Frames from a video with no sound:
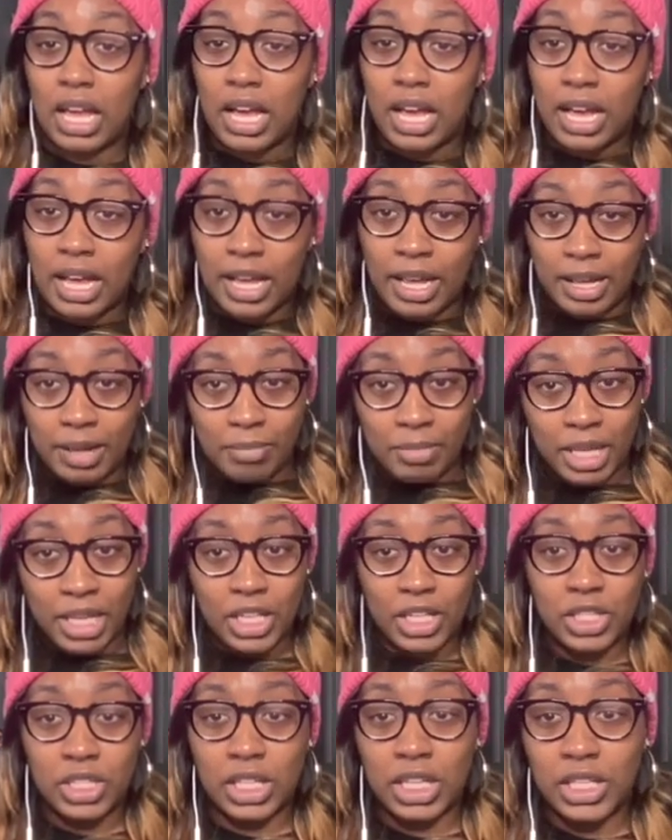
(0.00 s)
Um,
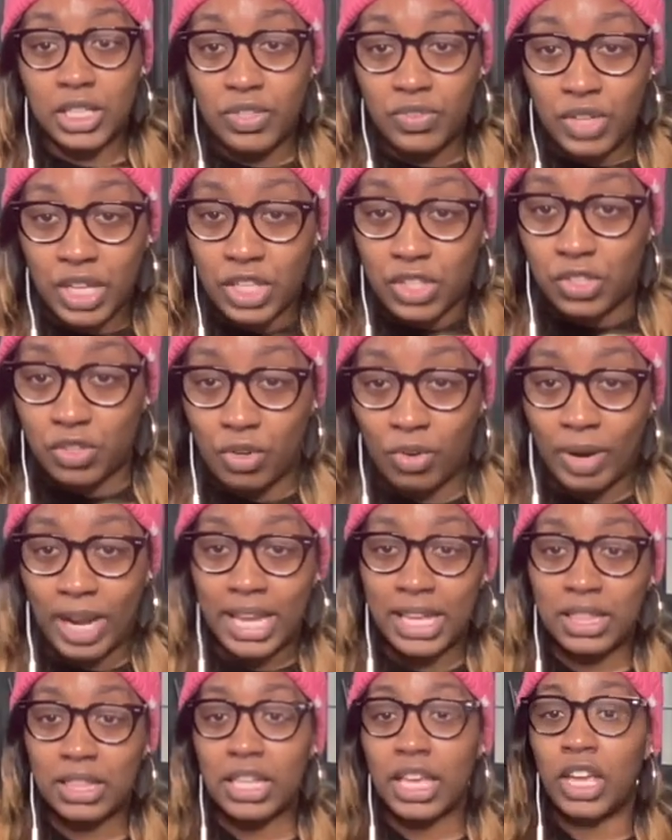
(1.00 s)
it's it's it's
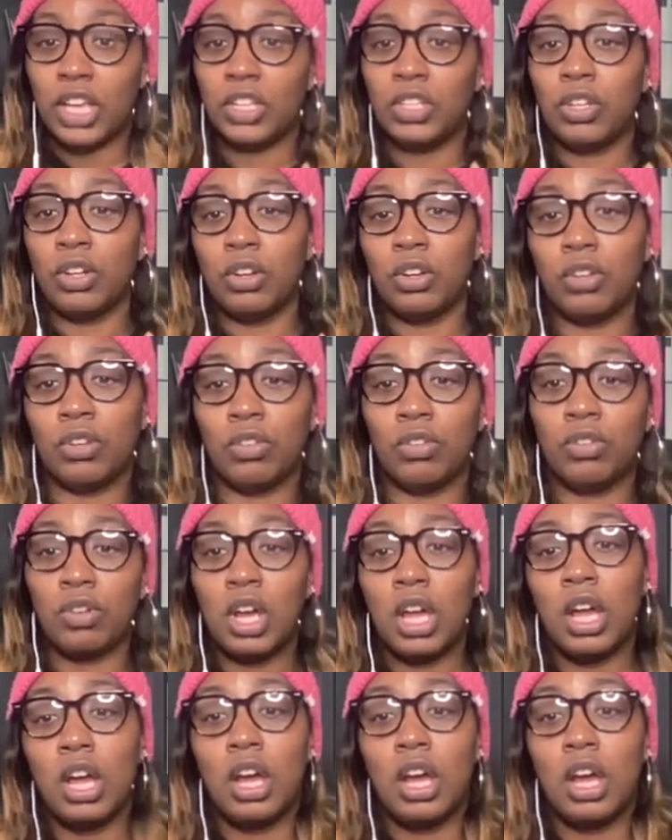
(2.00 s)
great that you're